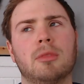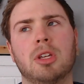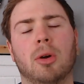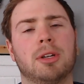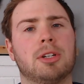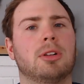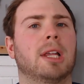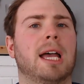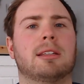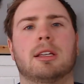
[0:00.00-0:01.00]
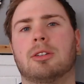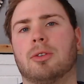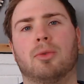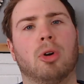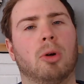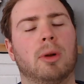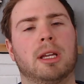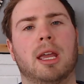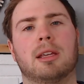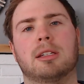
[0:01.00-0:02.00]
you know, additional assets, your
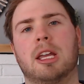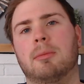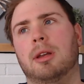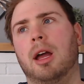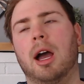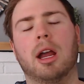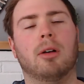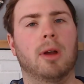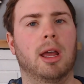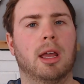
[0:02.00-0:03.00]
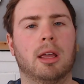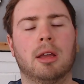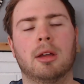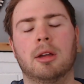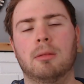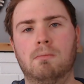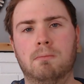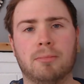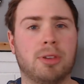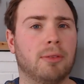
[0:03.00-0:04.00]
401k statement, IRA,
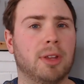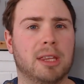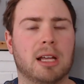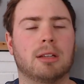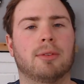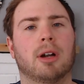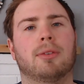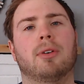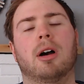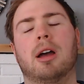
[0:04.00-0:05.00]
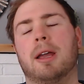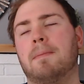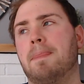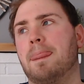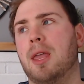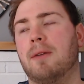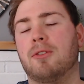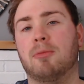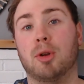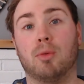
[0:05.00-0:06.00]
stuff like that to verify.
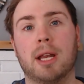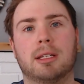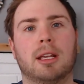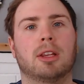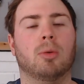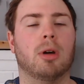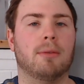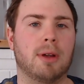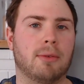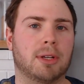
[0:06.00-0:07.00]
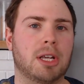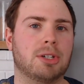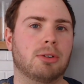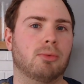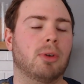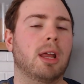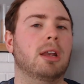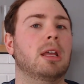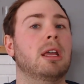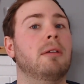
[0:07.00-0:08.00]
If you've been renting, they want a verification of
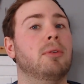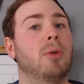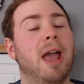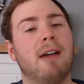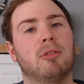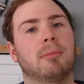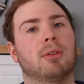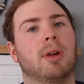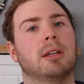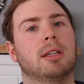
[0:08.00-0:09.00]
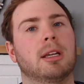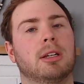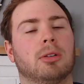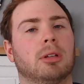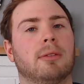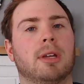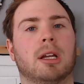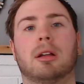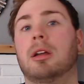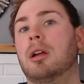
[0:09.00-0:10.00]
rent. If you haven't been renting and you're
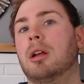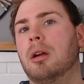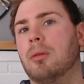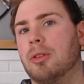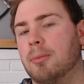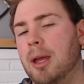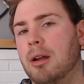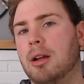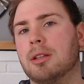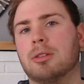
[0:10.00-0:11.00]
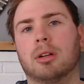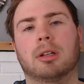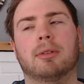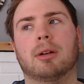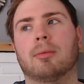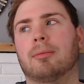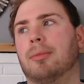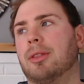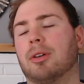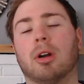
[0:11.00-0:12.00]
living with your parents, you're living
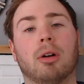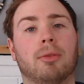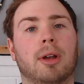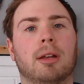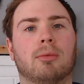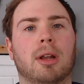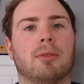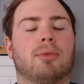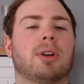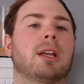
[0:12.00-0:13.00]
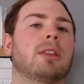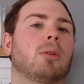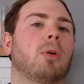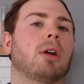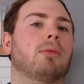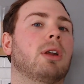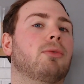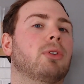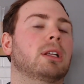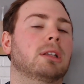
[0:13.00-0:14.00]
with your girlfriend, rent-free, they'll want a
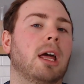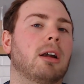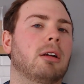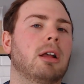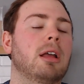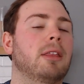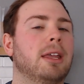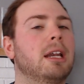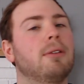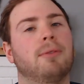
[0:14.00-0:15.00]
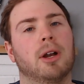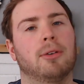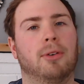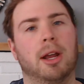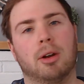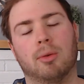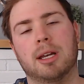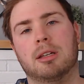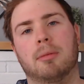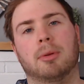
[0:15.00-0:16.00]
rent-free letter. They need to verify your
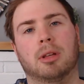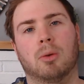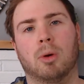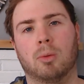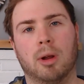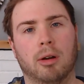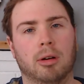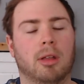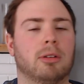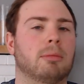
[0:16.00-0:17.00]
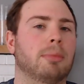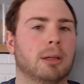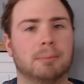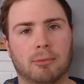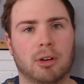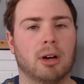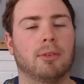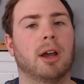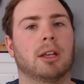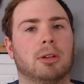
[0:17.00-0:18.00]
rent typically one way or another, but
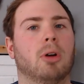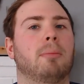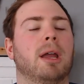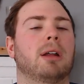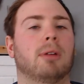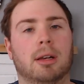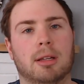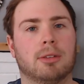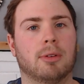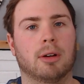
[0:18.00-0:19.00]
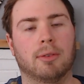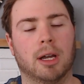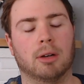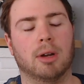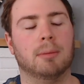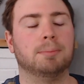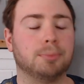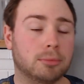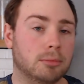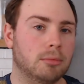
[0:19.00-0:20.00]
verifying you don't pay rent is verifying rent.
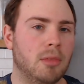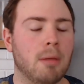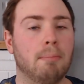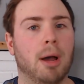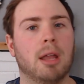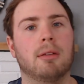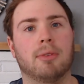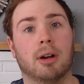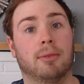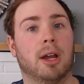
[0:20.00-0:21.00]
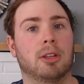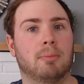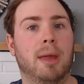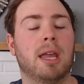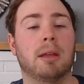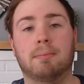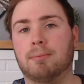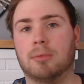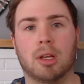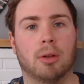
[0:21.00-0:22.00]
But verifying you pay
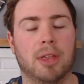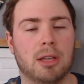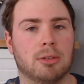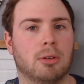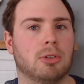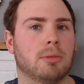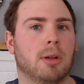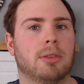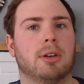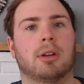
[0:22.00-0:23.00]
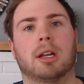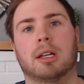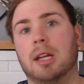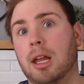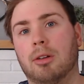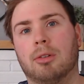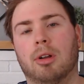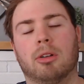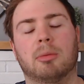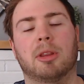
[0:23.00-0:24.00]
$1,000 a month and you're getting a
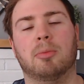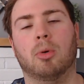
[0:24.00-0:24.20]
$900 a month